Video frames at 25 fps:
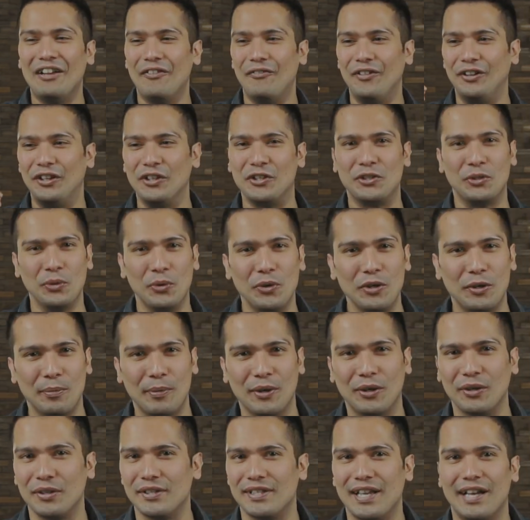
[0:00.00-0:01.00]
with a suit,
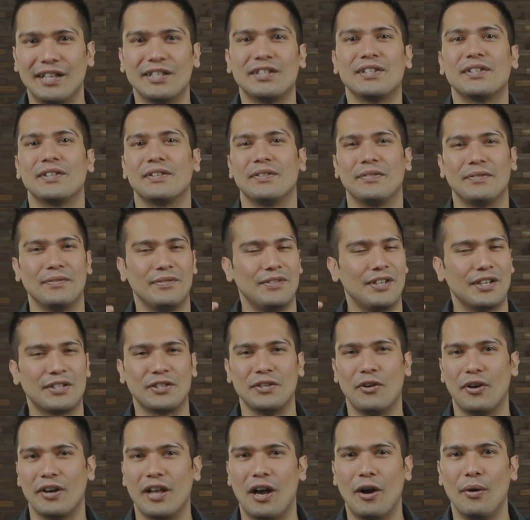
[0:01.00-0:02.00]
because that's just
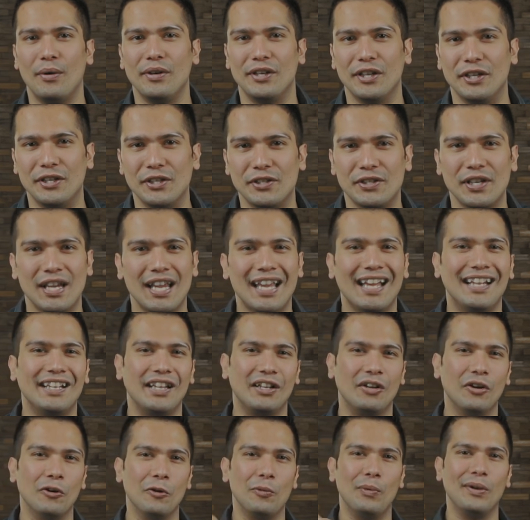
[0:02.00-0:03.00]
not how it is. The
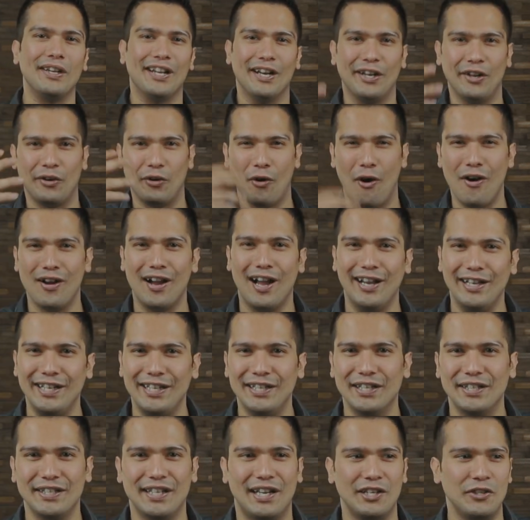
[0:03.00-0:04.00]
girl will get a wrong
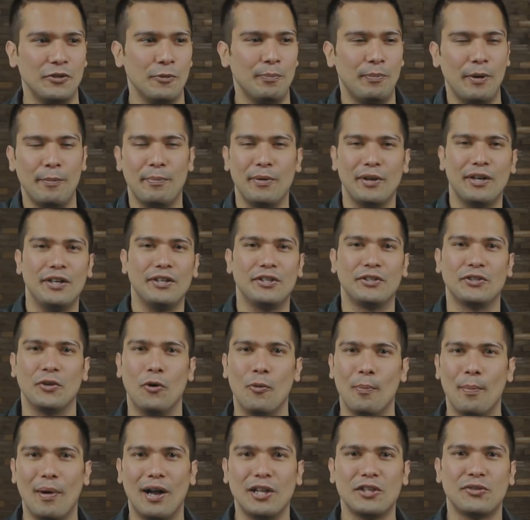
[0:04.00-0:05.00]
idea that you prepared so
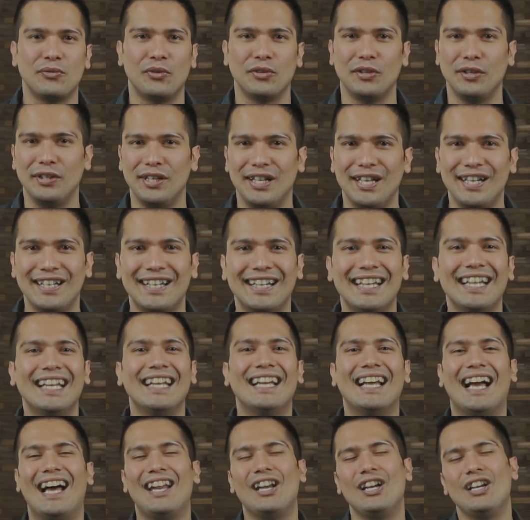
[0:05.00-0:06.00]
much for the date,
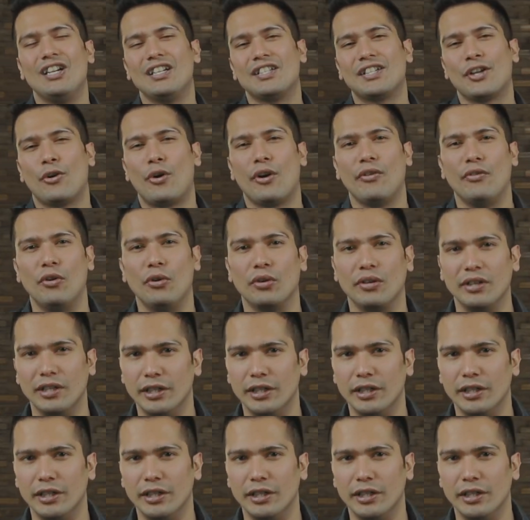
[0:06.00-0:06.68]
and it will sort of look